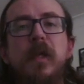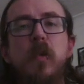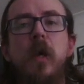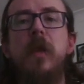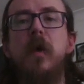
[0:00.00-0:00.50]
It's
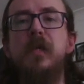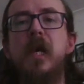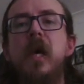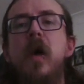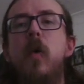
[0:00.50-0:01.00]
one of those
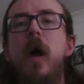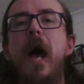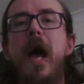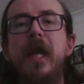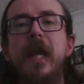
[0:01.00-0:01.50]
where
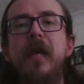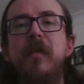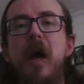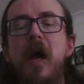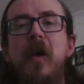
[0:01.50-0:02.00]
at the end
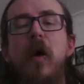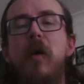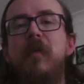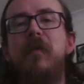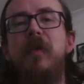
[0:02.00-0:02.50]
of it, I got
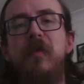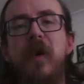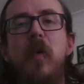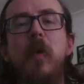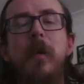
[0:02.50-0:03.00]
off the
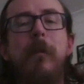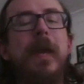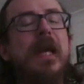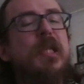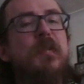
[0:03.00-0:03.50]
phone with a
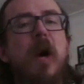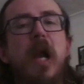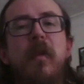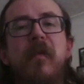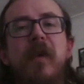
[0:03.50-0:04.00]
big
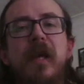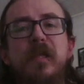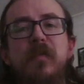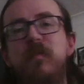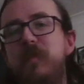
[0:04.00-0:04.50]
smile on my
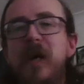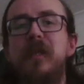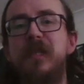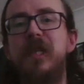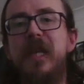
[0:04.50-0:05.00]
face,
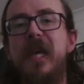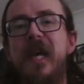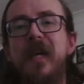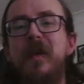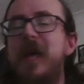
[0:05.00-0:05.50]
punched in the
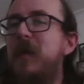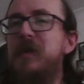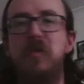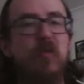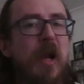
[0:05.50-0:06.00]
air and gone, that
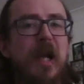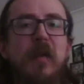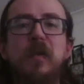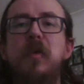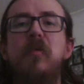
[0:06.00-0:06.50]
was great.
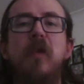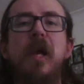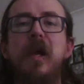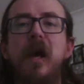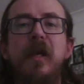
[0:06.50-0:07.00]
He was a
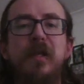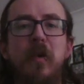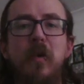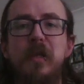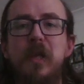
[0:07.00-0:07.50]
great guy to
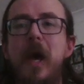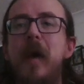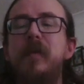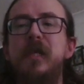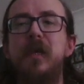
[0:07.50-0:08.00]
talk to.
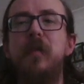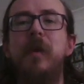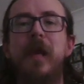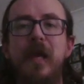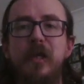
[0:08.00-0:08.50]
Absolute
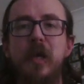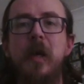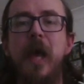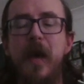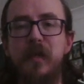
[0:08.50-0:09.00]
pleasure.